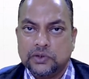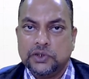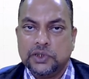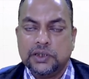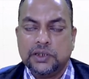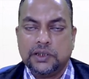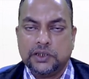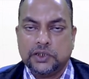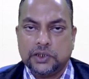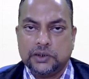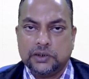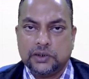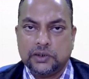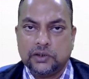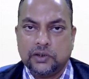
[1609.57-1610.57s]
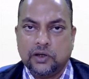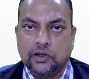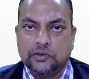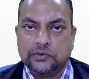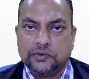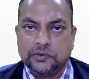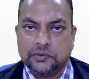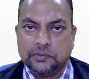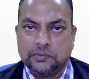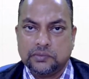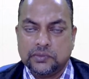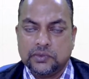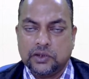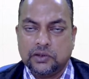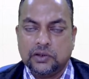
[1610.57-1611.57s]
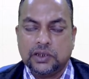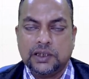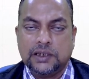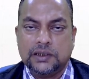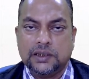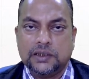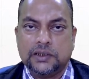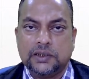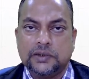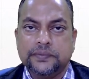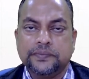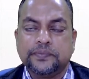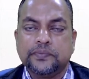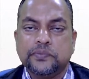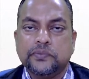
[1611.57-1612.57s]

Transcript: generations of the organization,